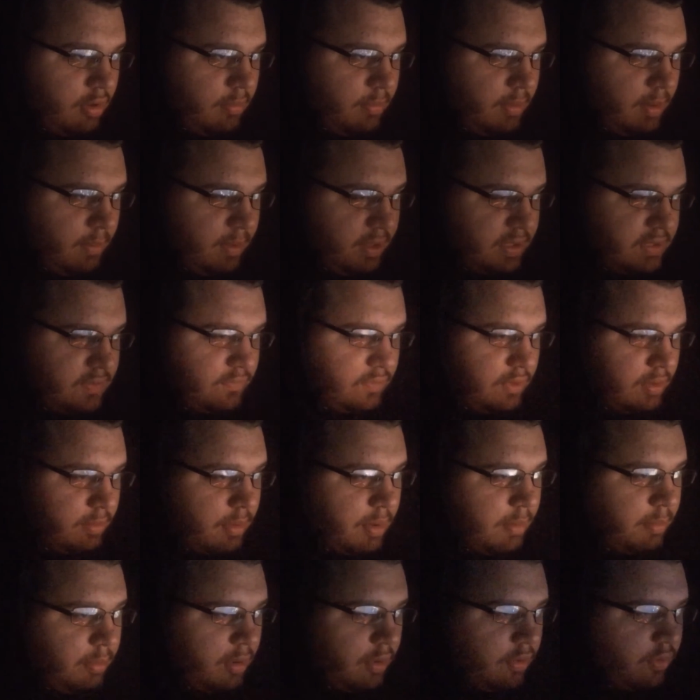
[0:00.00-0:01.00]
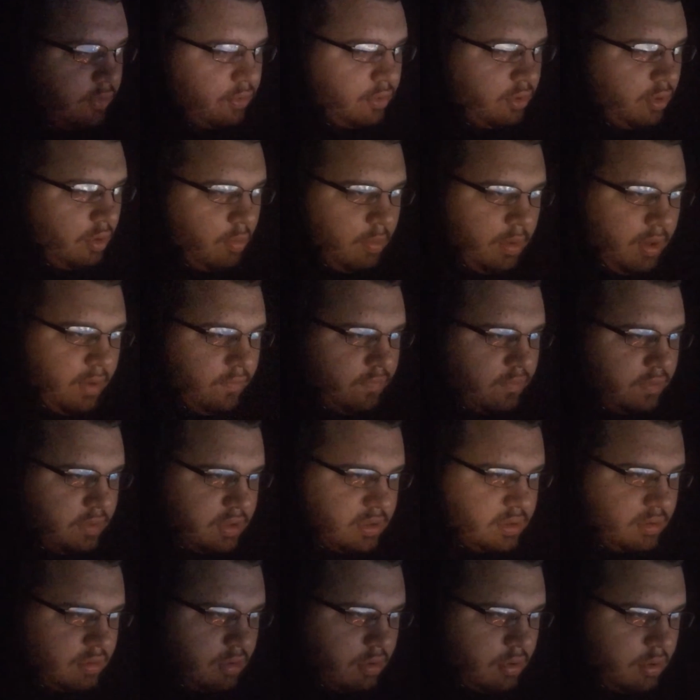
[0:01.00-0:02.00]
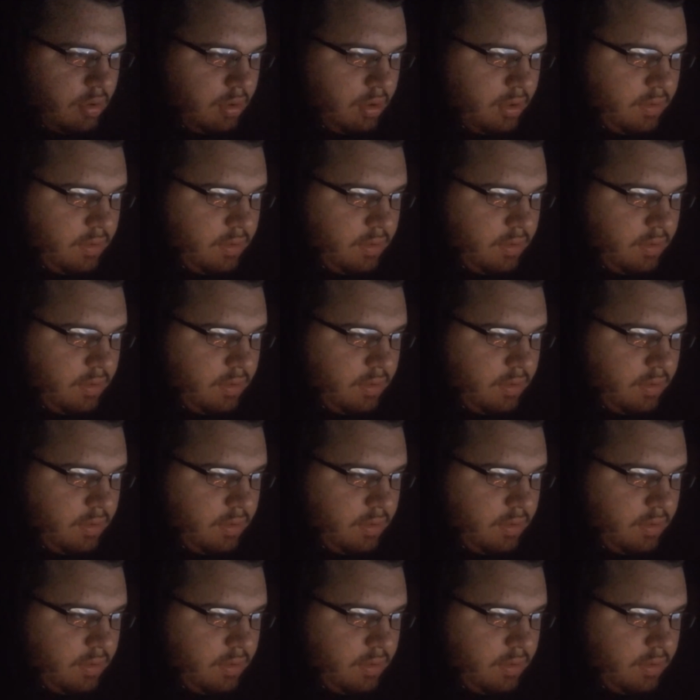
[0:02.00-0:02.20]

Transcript: my best friend, my brother, go away for this long,